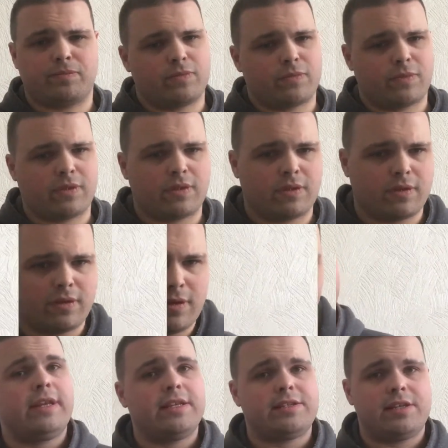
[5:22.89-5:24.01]
Now, not
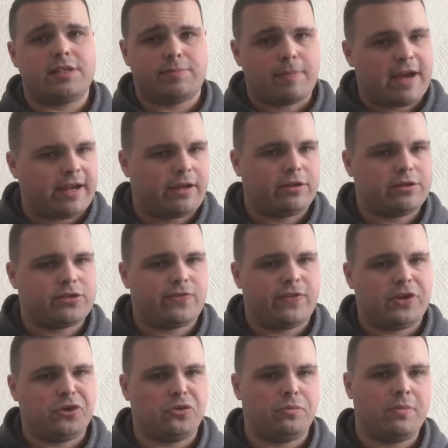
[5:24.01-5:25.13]
only is this Michael's
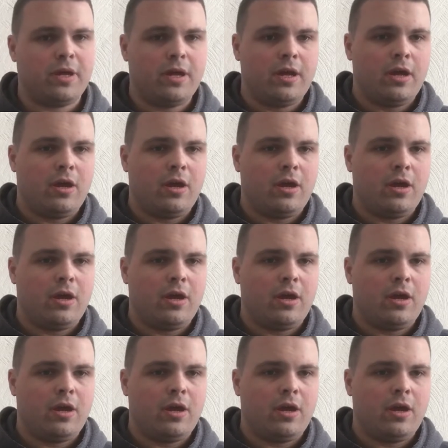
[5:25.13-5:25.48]
film,